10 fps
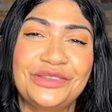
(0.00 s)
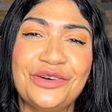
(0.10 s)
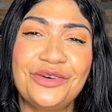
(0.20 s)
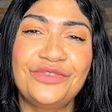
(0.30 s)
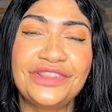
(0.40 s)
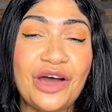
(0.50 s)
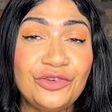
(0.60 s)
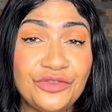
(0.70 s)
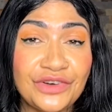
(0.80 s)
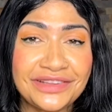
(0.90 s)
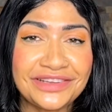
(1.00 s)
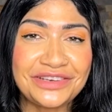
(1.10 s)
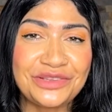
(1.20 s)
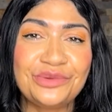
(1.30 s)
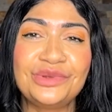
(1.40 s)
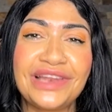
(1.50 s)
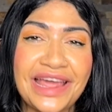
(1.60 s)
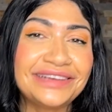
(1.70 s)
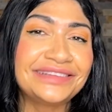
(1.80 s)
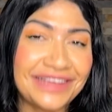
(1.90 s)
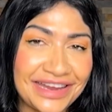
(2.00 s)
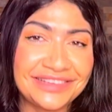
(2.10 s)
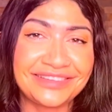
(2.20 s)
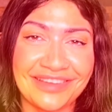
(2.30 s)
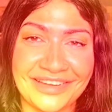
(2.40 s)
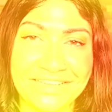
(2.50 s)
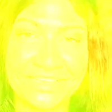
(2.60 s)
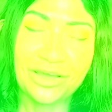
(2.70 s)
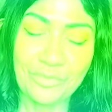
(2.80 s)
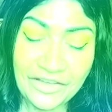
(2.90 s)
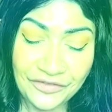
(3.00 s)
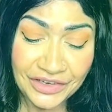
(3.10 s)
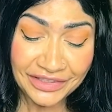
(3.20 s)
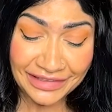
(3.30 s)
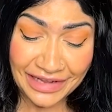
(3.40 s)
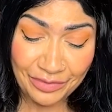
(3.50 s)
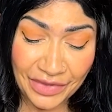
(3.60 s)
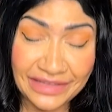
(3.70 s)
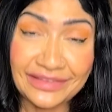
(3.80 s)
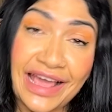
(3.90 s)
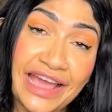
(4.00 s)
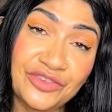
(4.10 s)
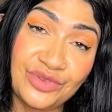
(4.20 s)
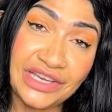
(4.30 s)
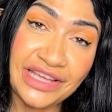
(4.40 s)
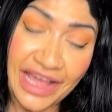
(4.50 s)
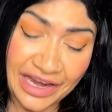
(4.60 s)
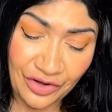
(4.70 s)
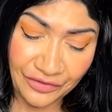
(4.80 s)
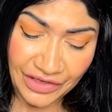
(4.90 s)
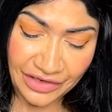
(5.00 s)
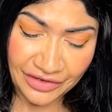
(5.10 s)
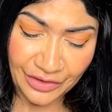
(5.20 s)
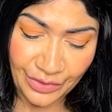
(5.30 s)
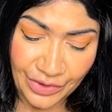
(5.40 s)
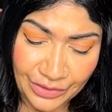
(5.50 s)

So without further ado, let's get started. My first clip is actually end of the interview,